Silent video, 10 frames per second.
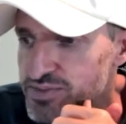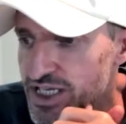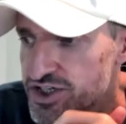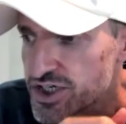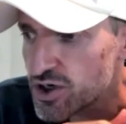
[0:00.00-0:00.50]

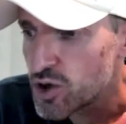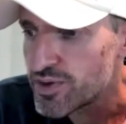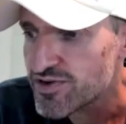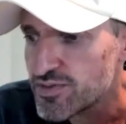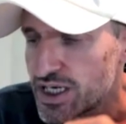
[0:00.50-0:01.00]
update show.
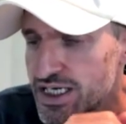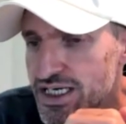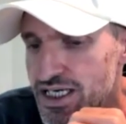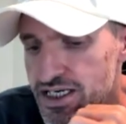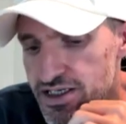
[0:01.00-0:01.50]
Hope
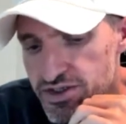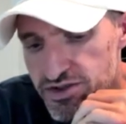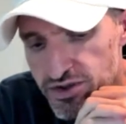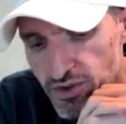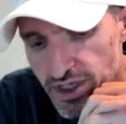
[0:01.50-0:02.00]
everybody
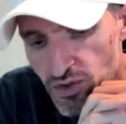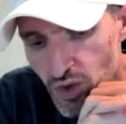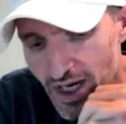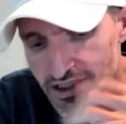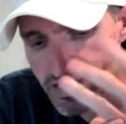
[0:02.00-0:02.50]
is doing
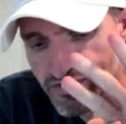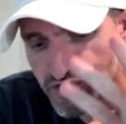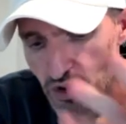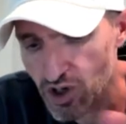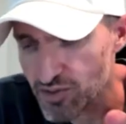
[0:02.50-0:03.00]
well.
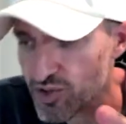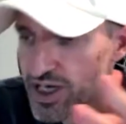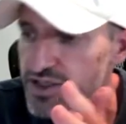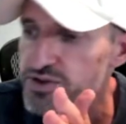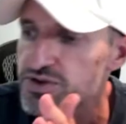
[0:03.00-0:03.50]
If you are
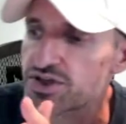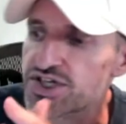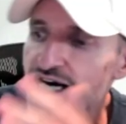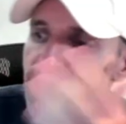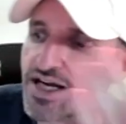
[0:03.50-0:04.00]
brand new to the
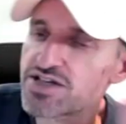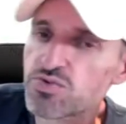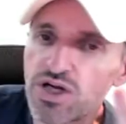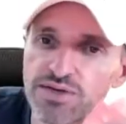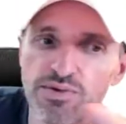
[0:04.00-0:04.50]
channel,
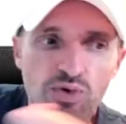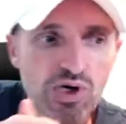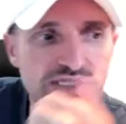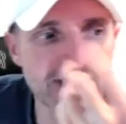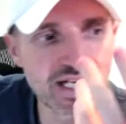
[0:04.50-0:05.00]
guys, welcome
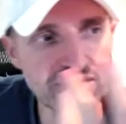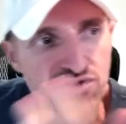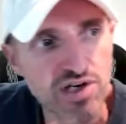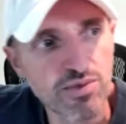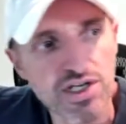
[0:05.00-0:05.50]
aboard. Thank
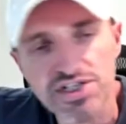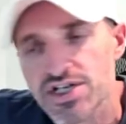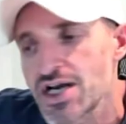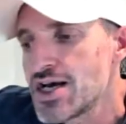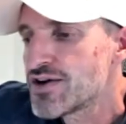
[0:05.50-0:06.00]
you very
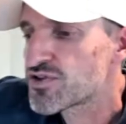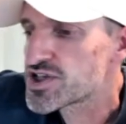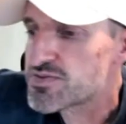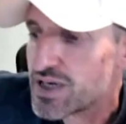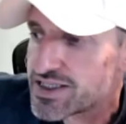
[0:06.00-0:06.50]
much
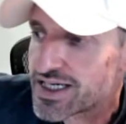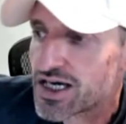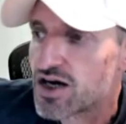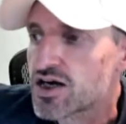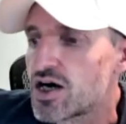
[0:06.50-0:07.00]
for
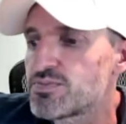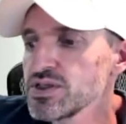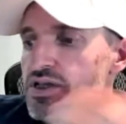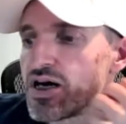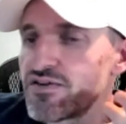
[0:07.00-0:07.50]
spending a
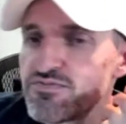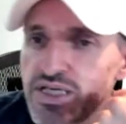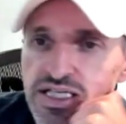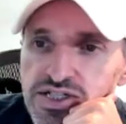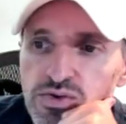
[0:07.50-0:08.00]
couple of
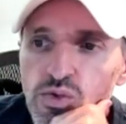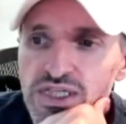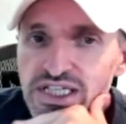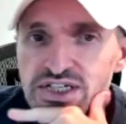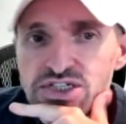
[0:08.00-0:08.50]
minutes
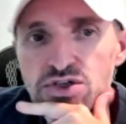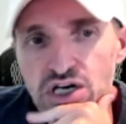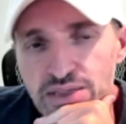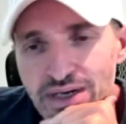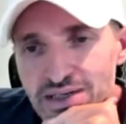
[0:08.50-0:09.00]
with us,
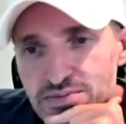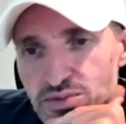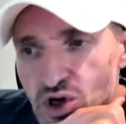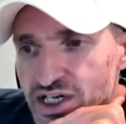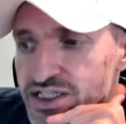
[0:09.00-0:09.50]
talking about
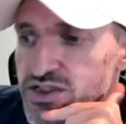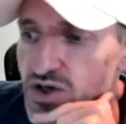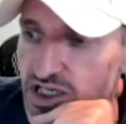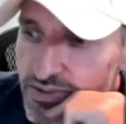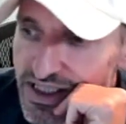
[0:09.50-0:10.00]
market,
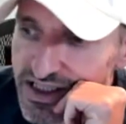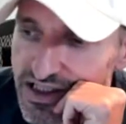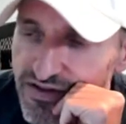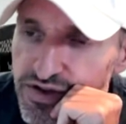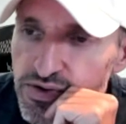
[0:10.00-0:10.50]
talk about the
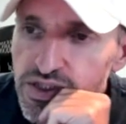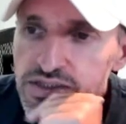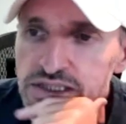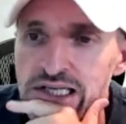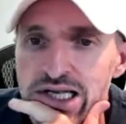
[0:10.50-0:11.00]

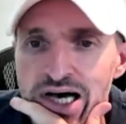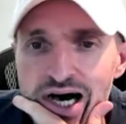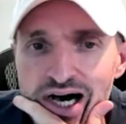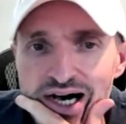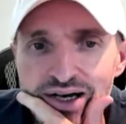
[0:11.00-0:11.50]
individual
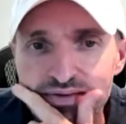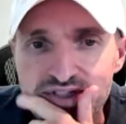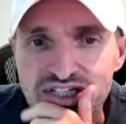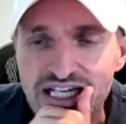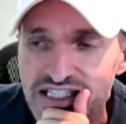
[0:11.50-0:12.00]
uh,
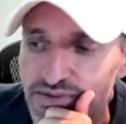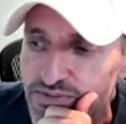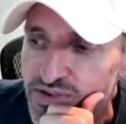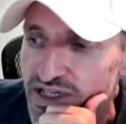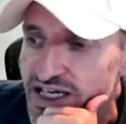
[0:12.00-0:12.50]

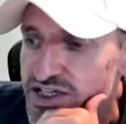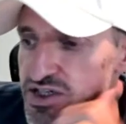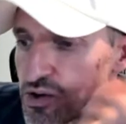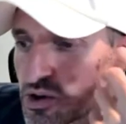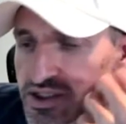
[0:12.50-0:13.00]
sentiment
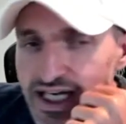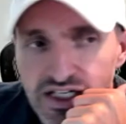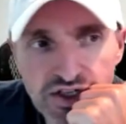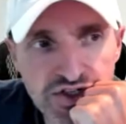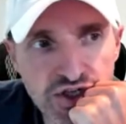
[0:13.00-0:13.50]
plays and all
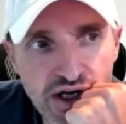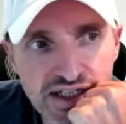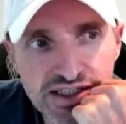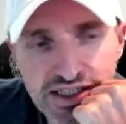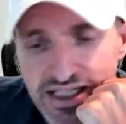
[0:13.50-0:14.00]
that good
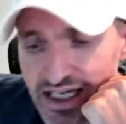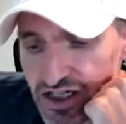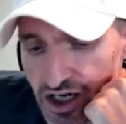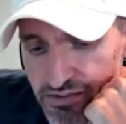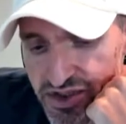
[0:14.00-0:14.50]
jargon that
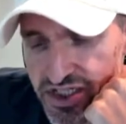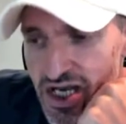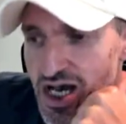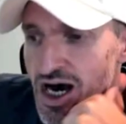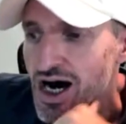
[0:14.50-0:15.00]

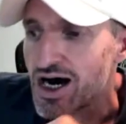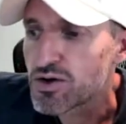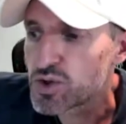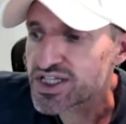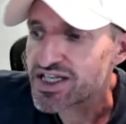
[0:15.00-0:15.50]
comes
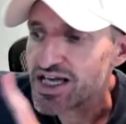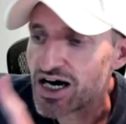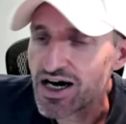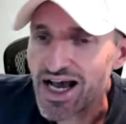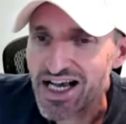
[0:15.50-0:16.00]
uh, with it.
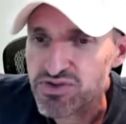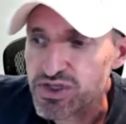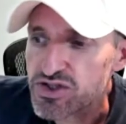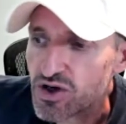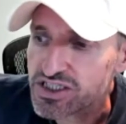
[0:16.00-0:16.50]
Uh, as
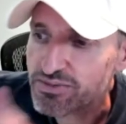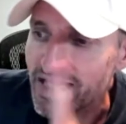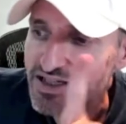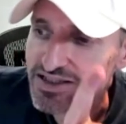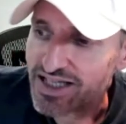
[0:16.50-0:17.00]
we talked
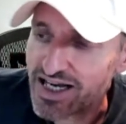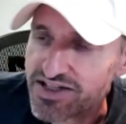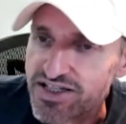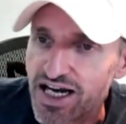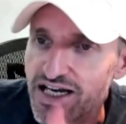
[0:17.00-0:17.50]
about
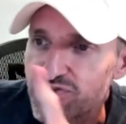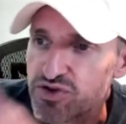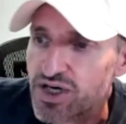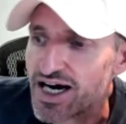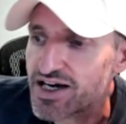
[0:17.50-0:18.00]
last night,
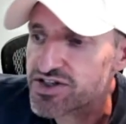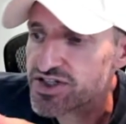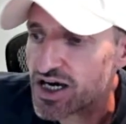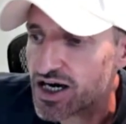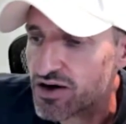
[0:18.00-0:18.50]
if you
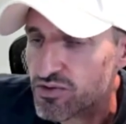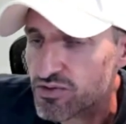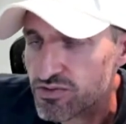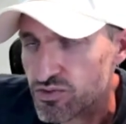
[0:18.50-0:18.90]
guys uh,